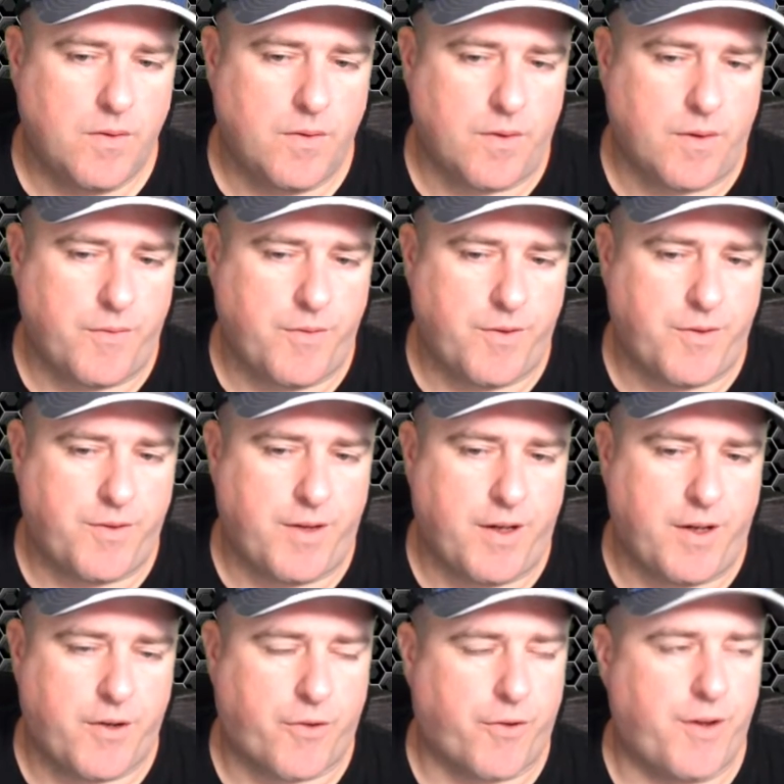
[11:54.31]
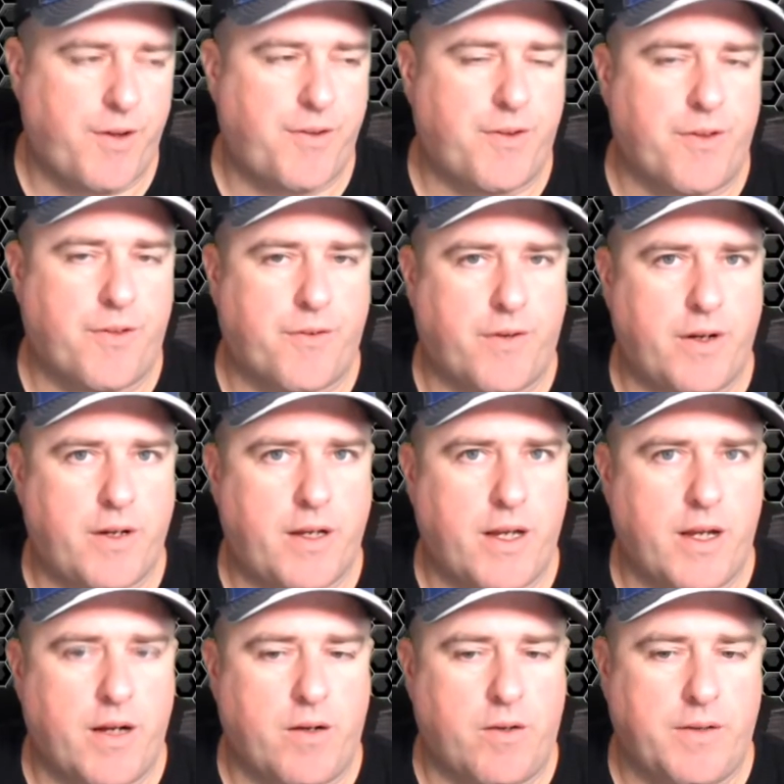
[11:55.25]
I've just increased the thread
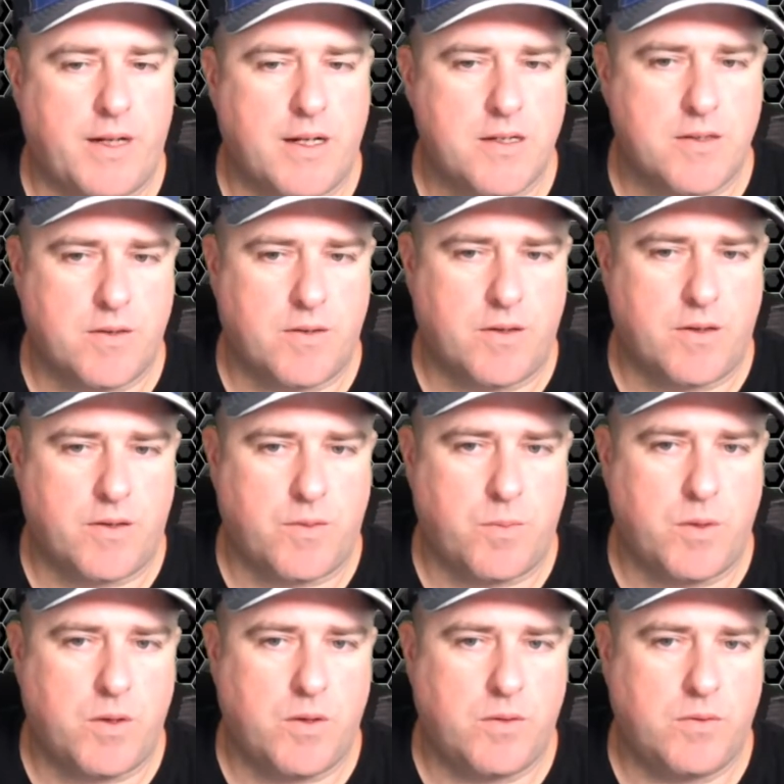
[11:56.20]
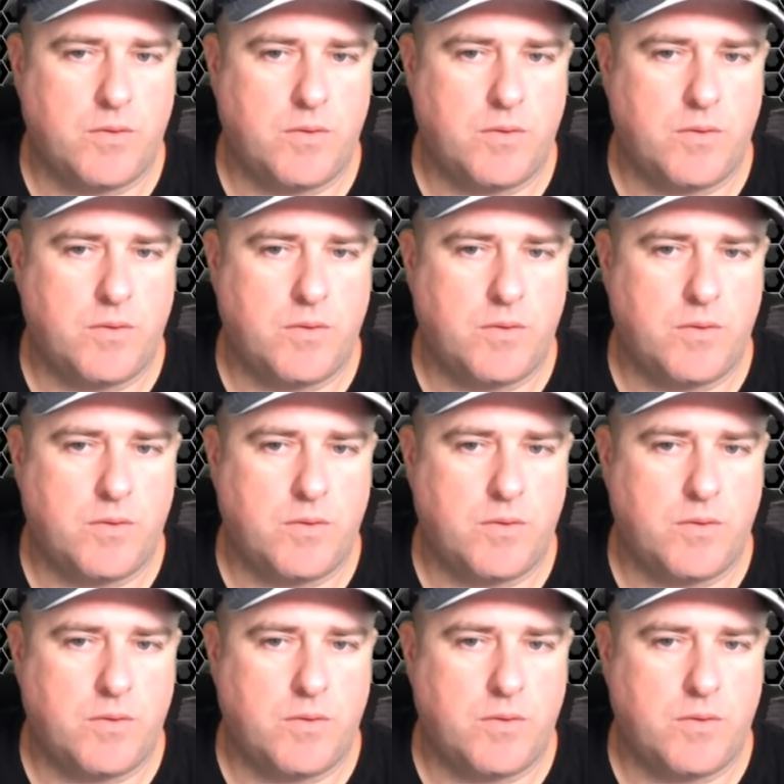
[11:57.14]
count on that side as well.